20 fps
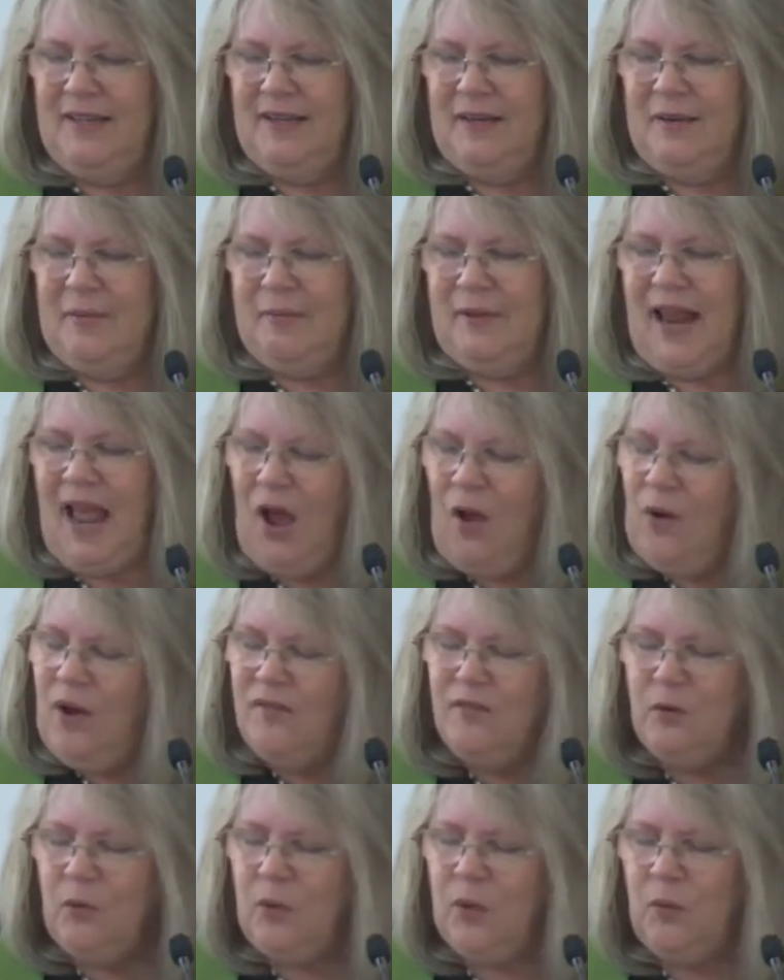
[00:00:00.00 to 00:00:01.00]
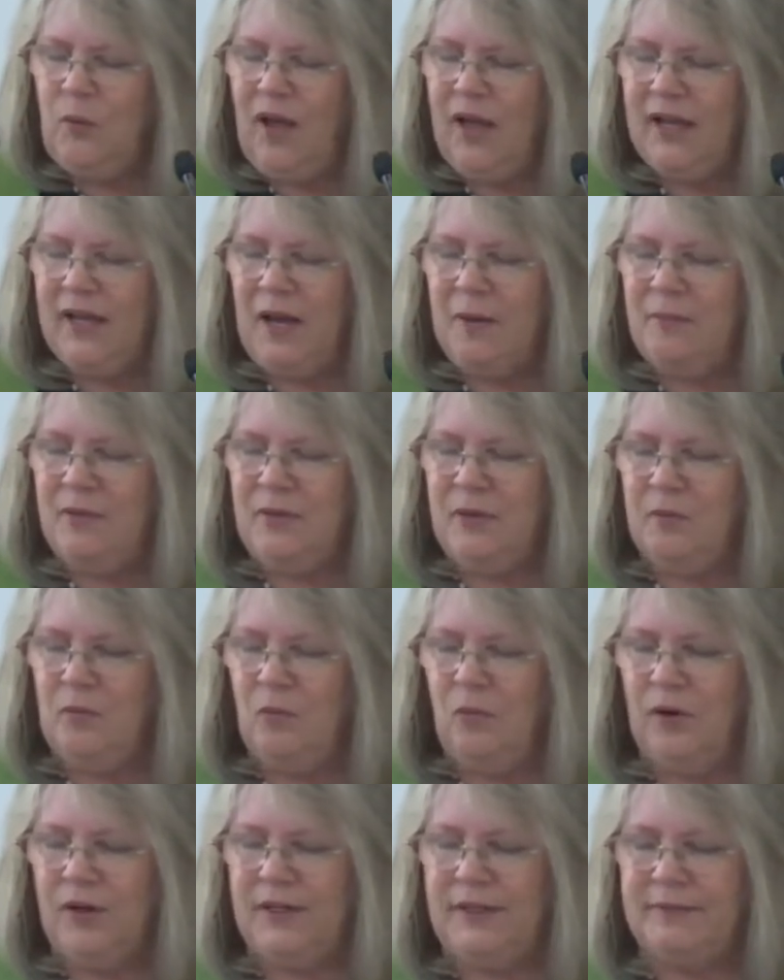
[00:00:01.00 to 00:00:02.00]
But however we wake up in the
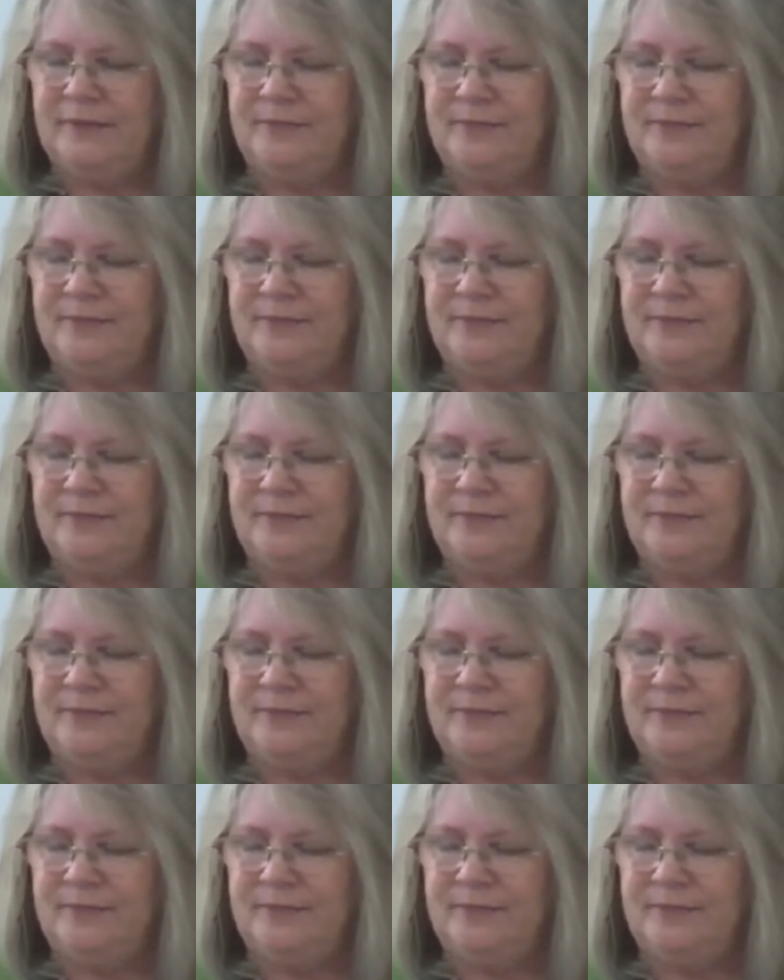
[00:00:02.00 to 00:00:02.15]
morning,